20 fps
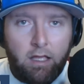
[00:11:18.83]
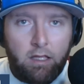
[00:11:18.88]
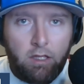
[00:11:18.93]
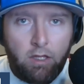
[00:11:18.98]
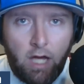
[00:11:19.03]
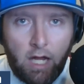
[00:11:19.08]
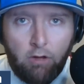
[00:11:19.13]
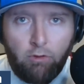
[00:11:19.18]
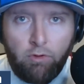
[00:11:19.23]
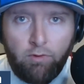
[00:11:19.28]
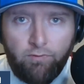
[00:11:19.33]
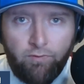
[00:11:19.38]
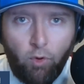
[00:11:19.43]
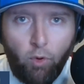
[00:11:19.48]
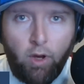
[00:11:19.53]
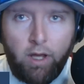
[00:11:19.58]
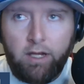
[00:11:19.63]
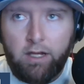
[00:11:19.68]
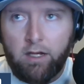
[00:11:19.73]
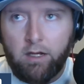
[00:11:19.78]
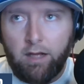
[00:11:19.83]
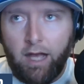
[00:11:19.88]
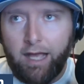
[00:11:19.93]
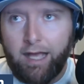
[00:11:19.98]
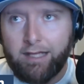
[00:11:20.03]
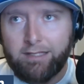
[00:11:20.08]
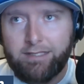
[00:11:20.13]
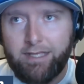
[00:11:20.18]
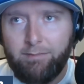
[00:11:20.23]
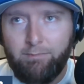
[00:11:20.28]
you got to avoid, and
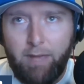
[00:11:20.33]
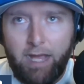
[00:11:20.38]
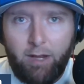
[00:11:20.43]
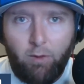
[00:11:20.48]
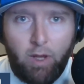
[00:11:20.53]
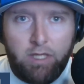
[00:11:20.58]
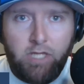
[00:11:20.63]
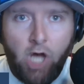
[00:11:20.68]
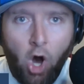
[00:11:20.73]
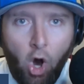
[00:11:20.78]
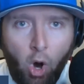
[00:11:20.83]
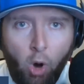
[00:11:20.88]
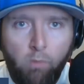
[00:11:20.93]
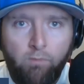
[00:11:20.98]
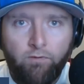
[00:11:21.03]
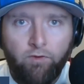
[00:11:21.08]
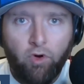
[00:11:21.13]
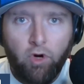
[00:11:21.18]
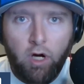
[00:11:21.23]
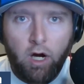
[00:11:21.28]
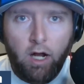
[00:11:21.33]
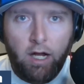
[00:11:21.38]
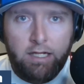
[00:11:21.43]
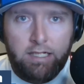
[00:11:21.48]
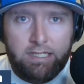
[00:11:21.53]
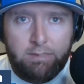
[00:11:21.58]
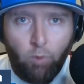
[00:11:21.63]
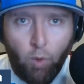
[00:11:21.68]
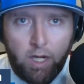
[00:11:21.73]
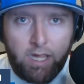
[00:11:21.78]
I guess in many ways, hope for
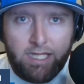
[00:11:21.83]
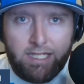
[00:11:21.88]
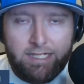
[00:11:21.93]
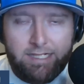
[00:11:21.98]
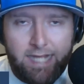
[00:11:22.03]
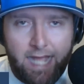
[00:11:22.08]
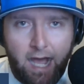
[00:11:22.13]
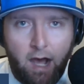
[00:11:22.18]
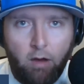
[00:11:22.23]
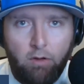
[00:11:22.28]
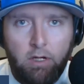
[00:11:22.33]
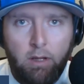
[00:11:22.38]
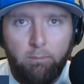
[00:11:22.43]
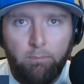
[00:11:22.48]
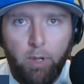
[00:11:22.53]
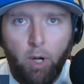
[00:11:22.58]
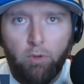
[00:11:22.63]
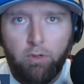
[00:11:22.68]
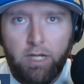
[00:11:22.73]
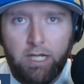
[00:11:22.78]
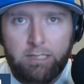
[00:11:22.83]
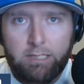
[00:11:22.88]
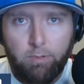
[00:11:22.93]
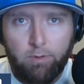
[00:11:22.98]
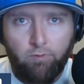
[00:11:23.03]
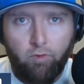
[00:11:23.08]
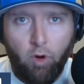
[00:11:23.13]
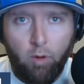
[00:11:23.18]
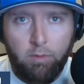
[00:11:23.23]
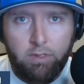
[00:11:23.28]
one of the down Bo Nix
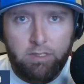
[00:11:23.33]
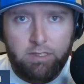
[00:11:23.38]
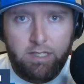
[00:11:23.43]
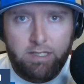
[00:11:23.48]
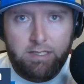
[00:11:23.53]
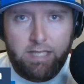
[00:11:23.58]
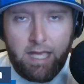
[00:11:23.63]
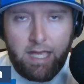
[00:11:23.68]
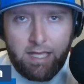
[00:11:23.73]
performances.